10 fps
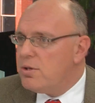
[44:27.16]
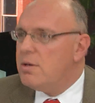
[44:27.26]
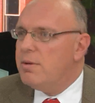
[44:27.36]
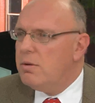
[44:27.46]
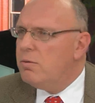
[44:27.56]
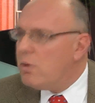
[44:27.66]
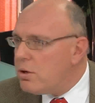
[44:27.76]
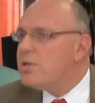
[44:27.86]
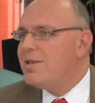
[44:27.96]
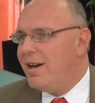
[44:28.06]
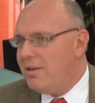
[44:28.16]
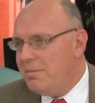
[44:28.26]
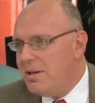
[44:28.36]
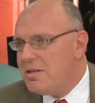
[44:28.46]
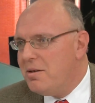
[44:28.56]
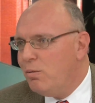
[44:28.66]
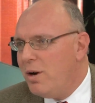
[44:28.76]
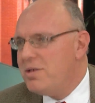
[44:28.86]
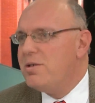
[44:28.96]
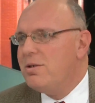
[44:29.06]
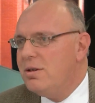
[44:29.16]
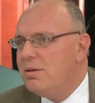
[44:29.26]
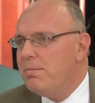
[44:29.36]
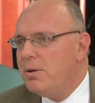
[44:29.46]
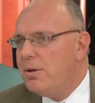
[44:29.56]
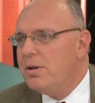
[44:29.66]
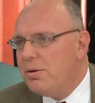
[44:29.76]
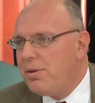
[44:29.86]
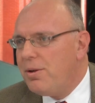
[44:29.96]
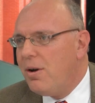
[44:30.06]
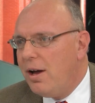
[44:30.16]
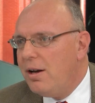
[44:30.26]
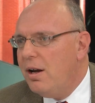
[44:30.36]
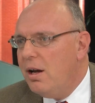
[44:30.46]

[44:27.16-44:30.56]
some of the worst elements of Western political thought,